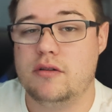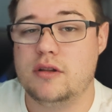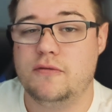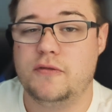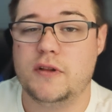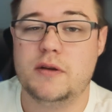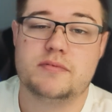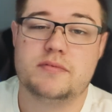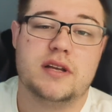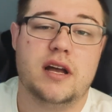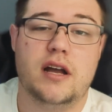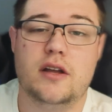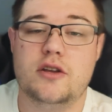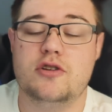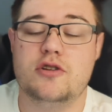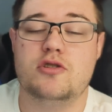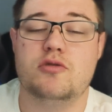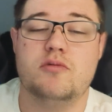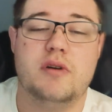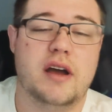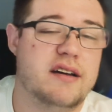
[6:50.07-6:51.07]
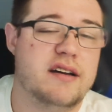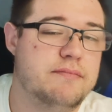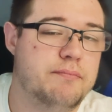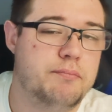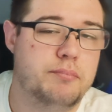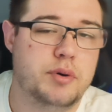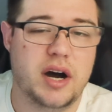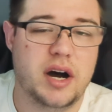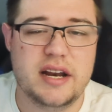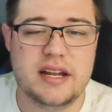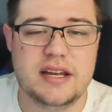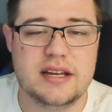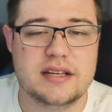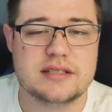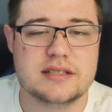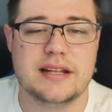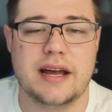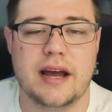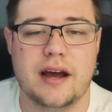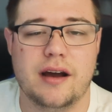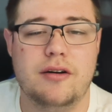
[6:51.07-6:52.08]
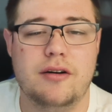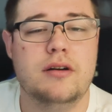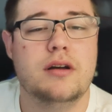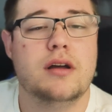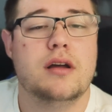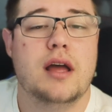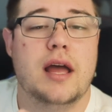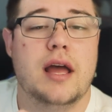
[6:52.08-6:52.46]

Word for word: on the flip side, you do have buddies now,